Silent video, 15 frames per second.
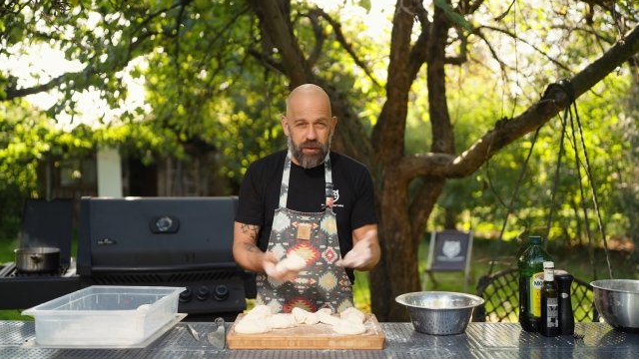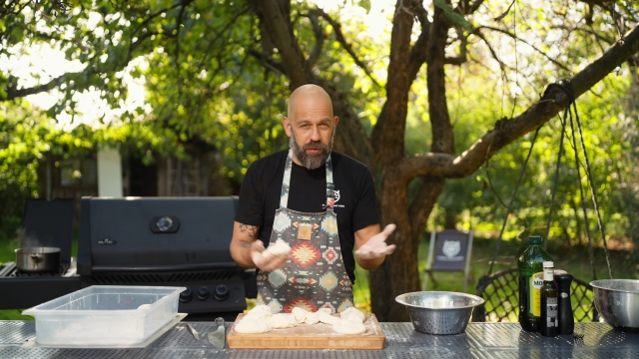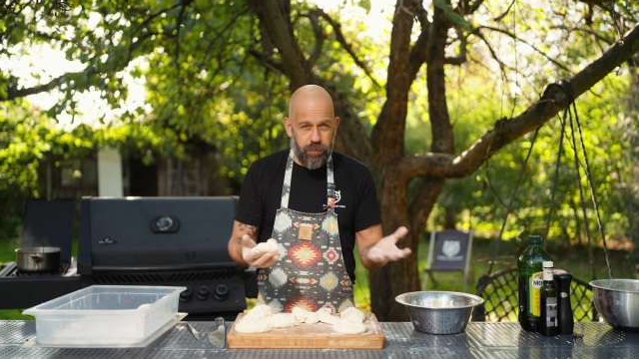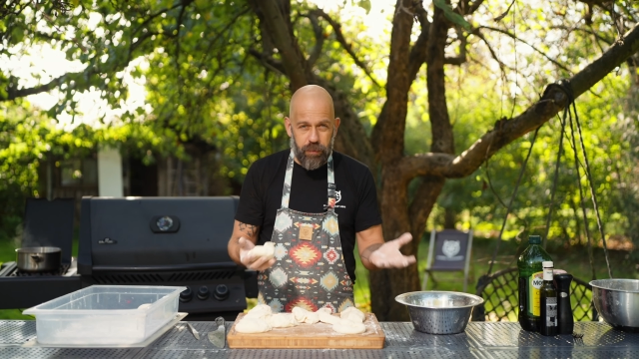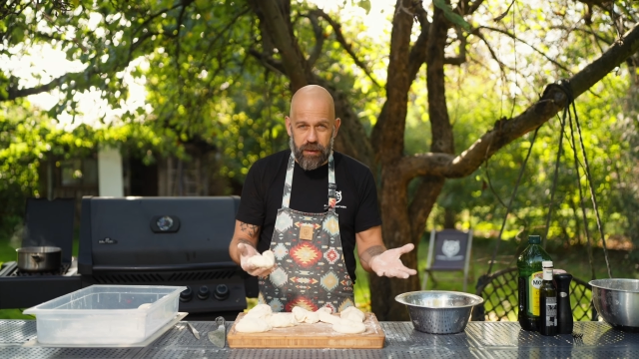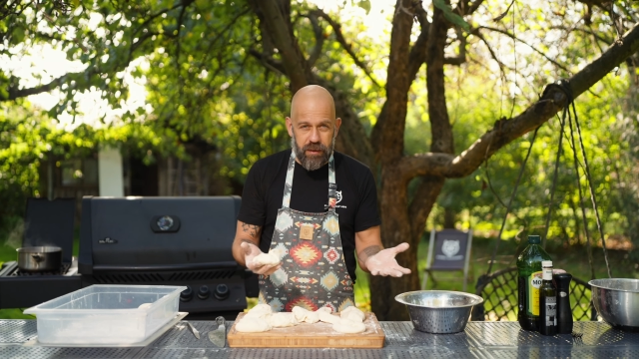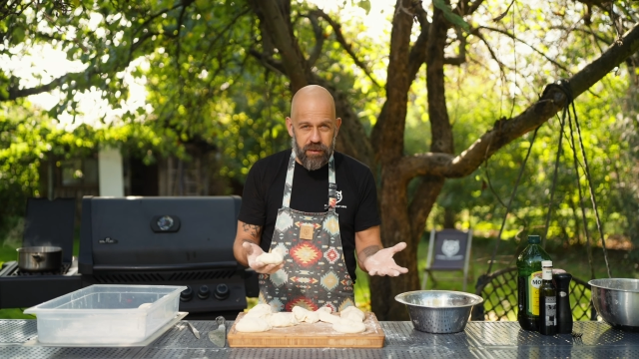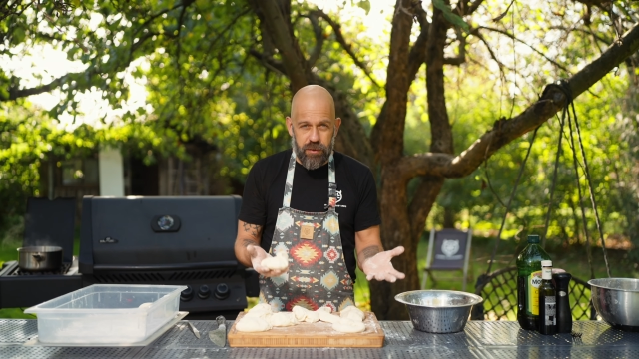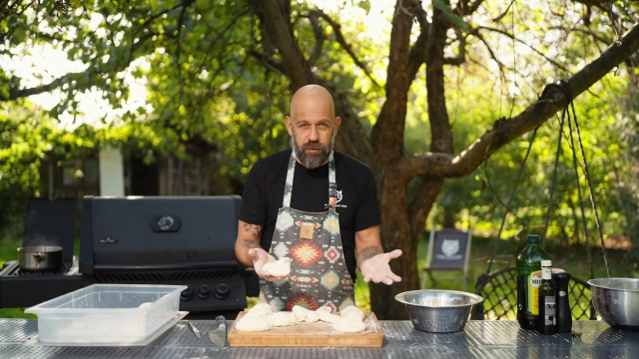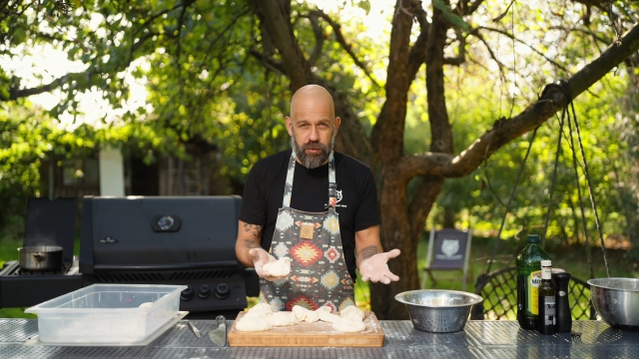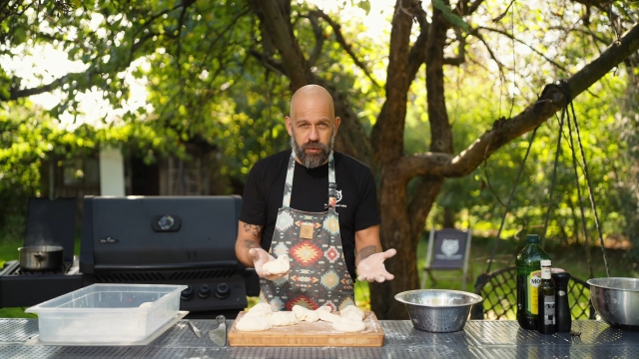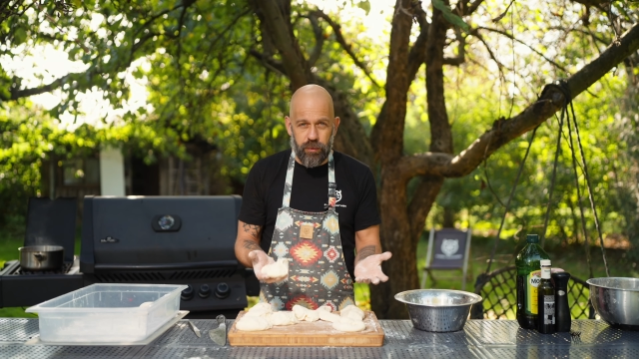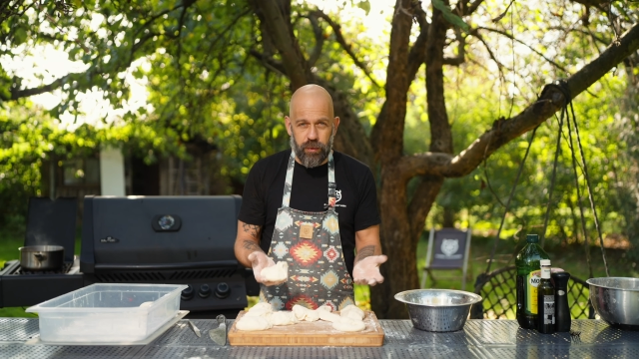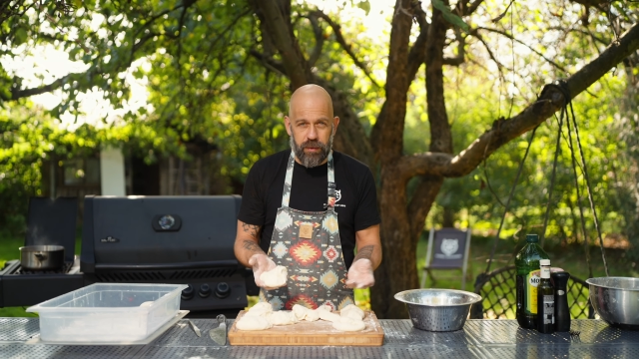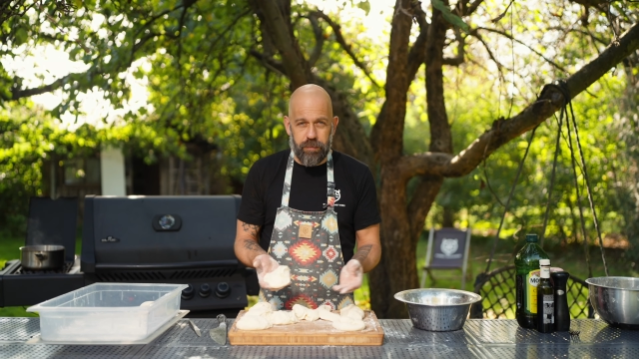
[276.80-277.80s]
of methods to
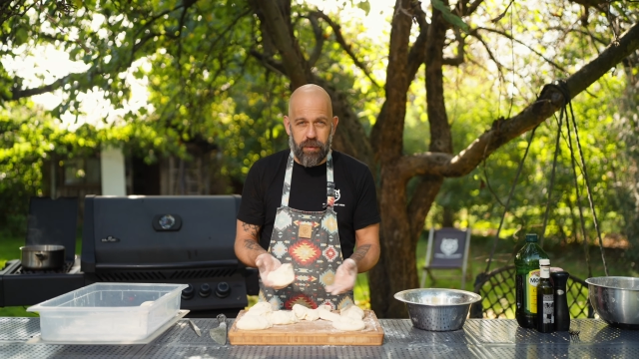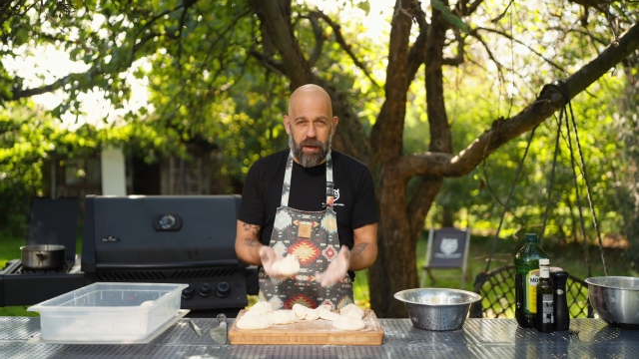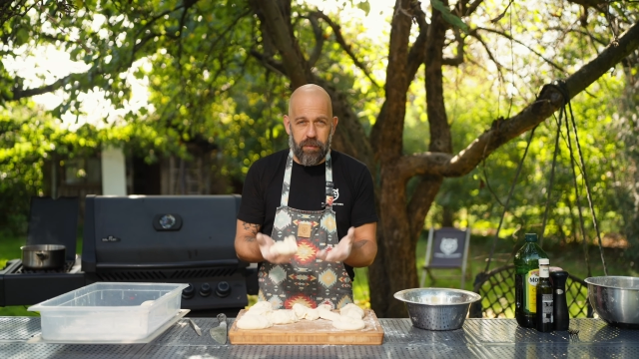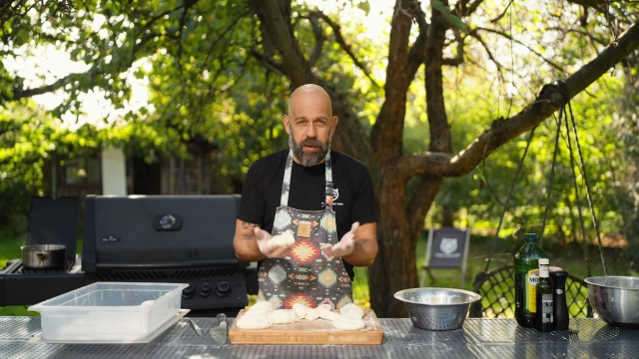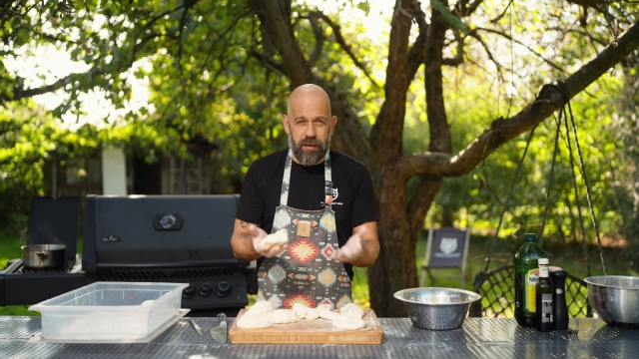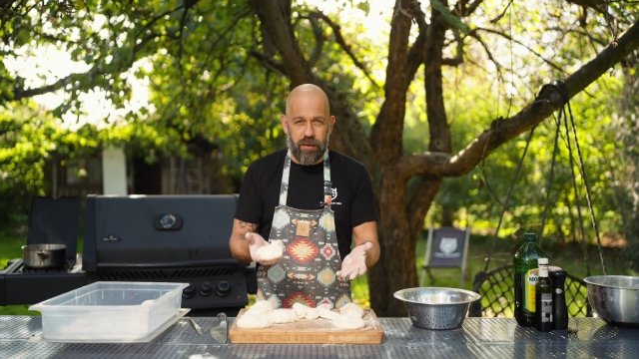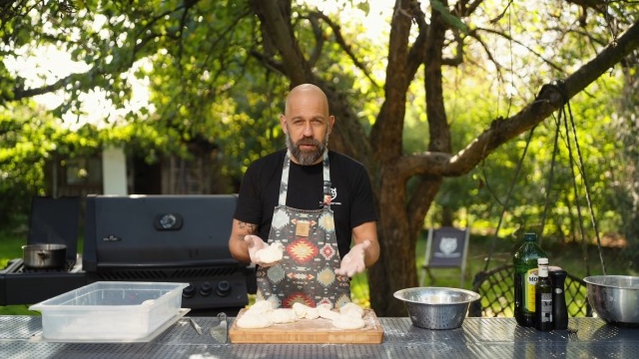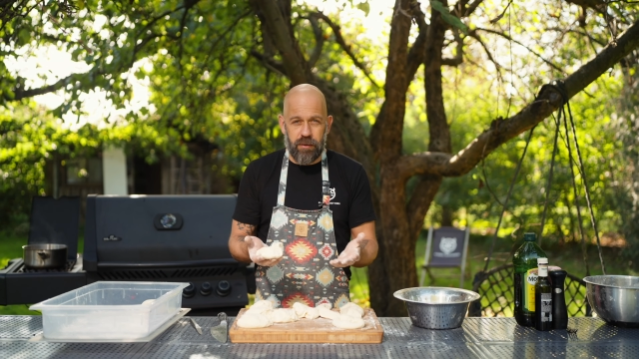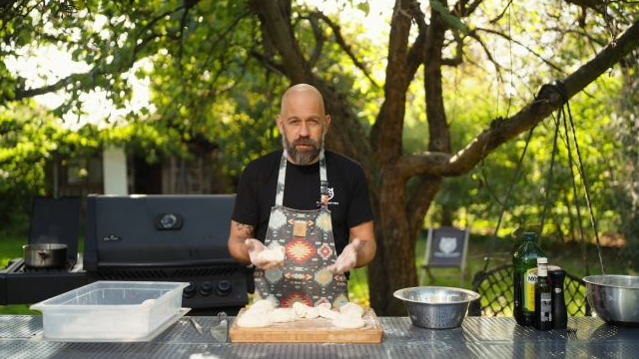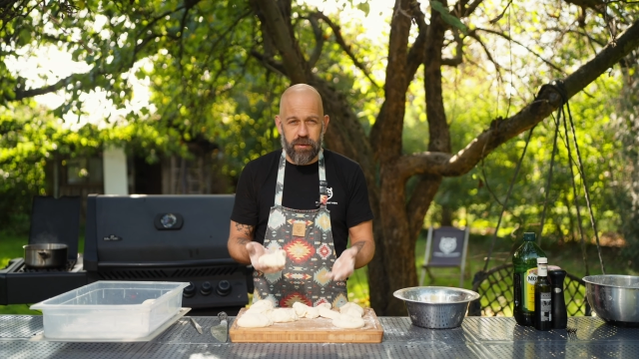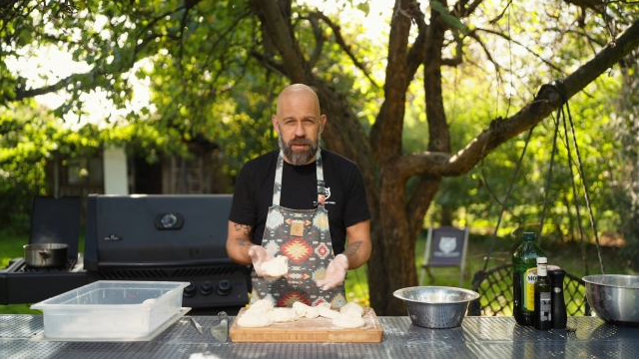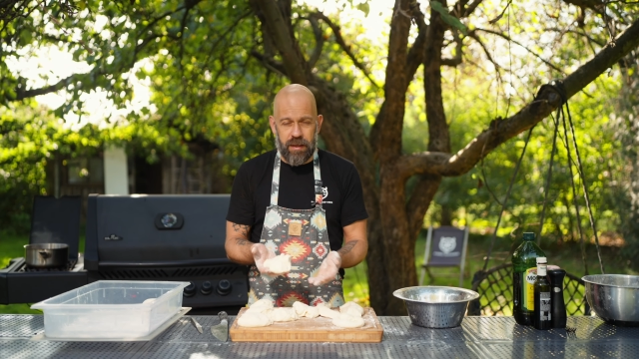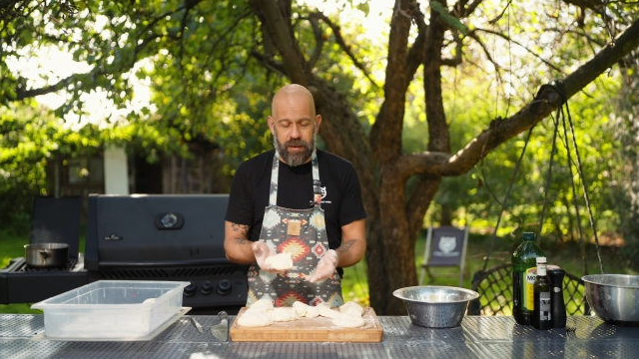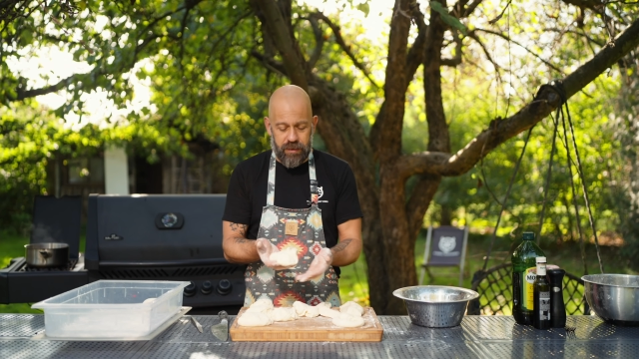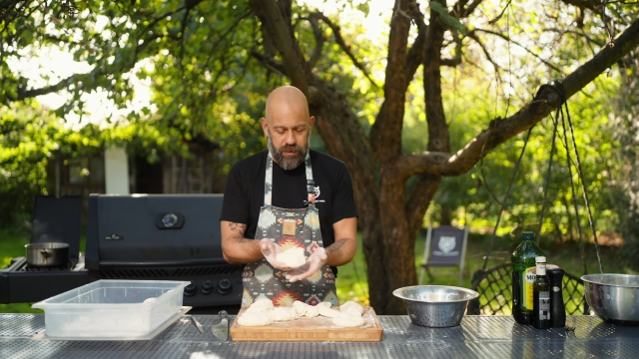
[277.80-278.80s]
do it. My method
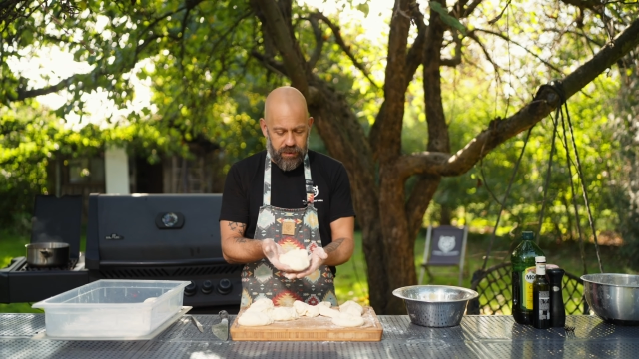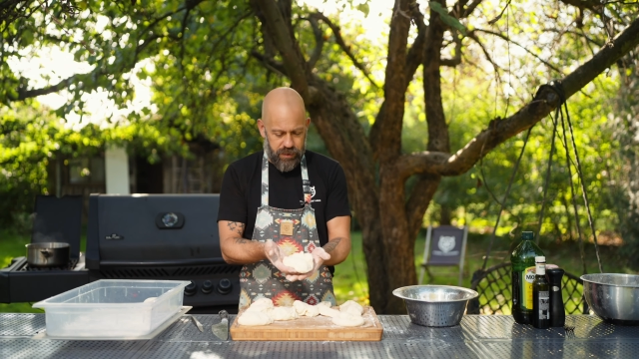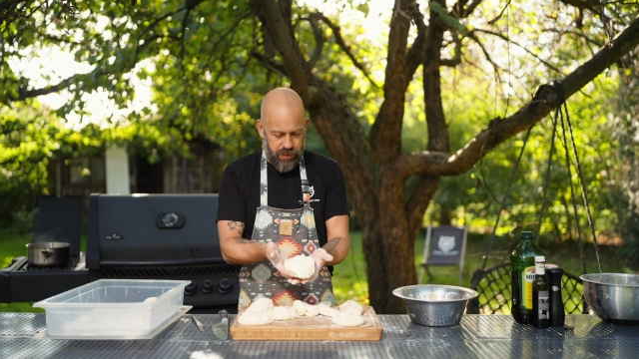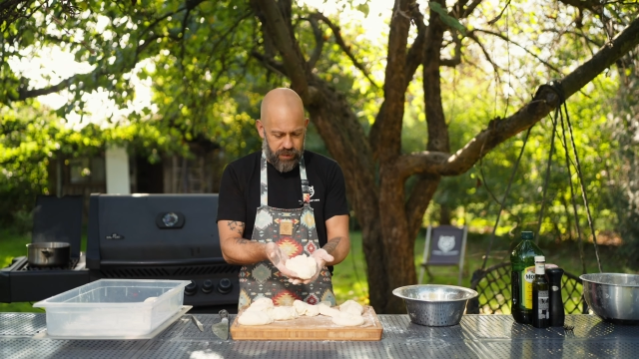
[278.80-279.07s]
looks like this.